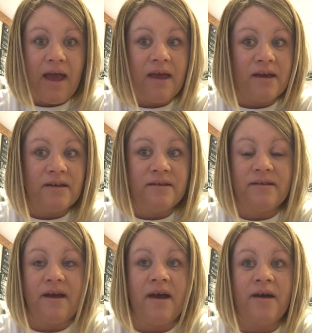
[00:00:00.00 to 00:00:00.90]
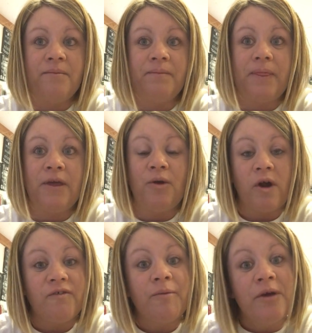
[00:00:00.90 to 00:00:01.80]
and
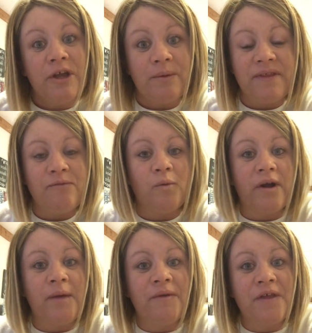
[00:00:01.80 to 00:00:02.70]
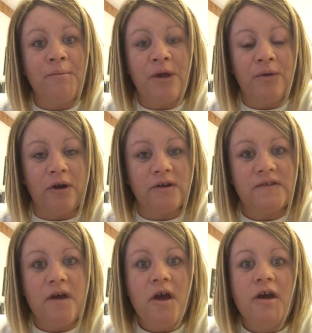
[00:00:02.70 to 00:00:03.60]
aren't familiar with even working with computers.